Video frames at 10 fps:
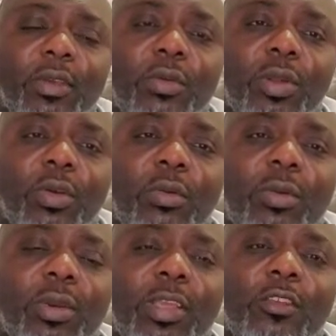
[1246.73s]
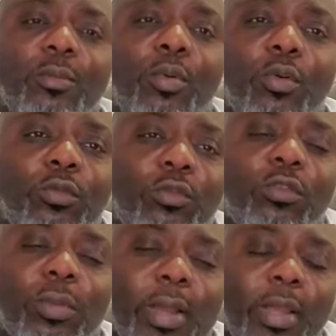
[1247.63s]
You are not exposed to
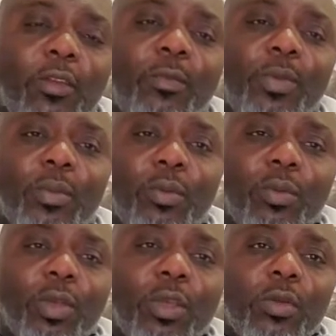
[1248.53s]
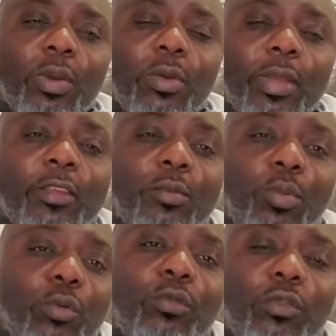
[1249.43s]
some kind of people. You are not
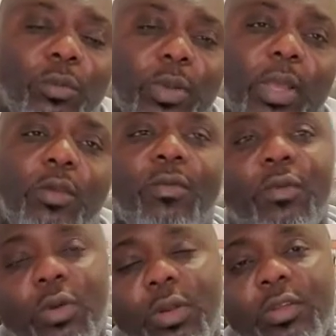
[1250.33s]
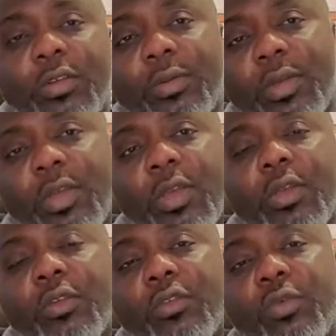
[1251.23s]
exposed to some kind of knowledge.
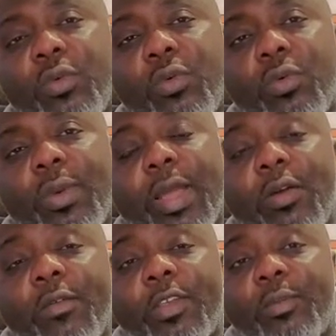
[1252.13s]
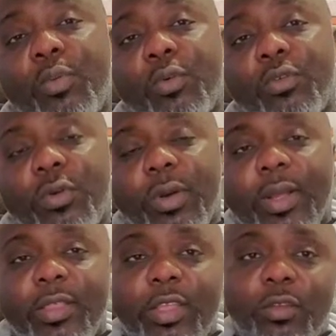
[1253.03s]
So lack of exposure,
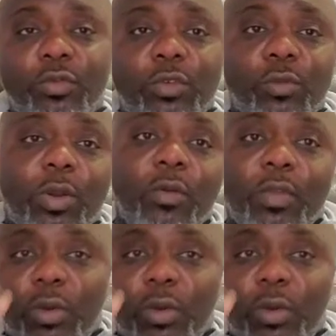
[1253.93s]
I think, too, is one of the